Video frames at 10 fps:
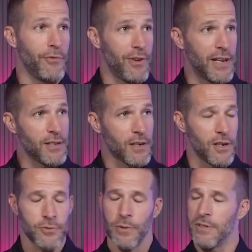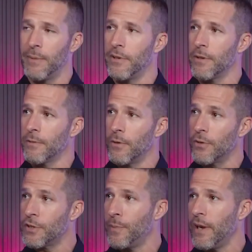Fled the country, was able to go
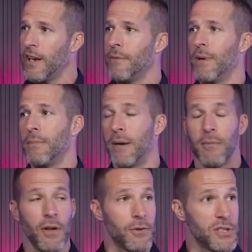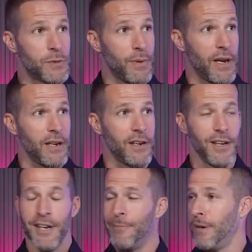to Spain, met my mother in Spain.
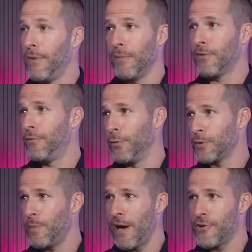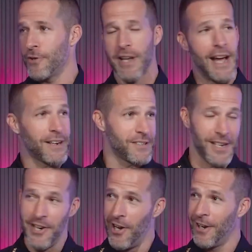My mom's full Spaniard, accent
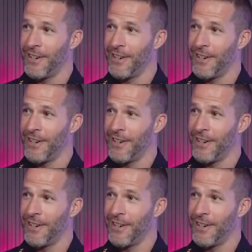and all.